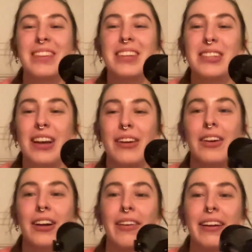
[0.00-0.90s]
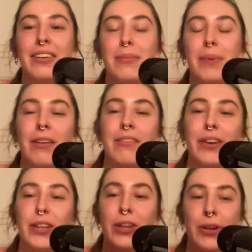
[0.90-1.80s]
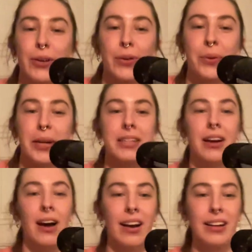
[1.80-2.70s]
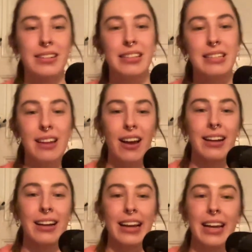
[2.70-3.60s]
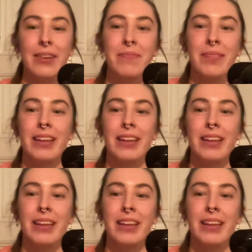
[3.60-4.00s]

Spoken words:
So going on a bit of a U-turn slightly,